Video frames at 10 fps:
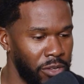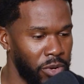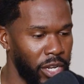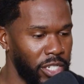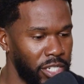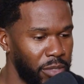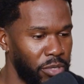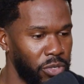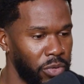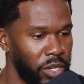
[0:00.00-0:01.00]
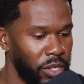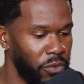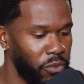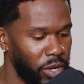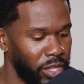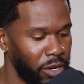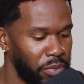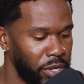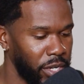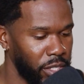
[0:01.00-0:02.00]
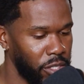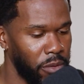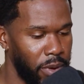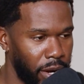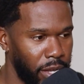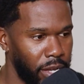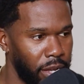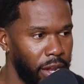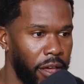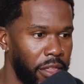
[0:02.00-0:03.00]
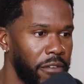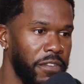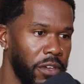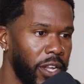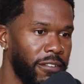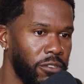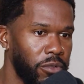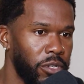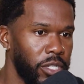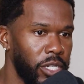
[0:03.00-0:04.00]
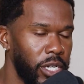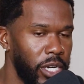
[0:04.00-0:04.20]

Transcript: the relationship between what they're putting into their body and how they feel afterwards.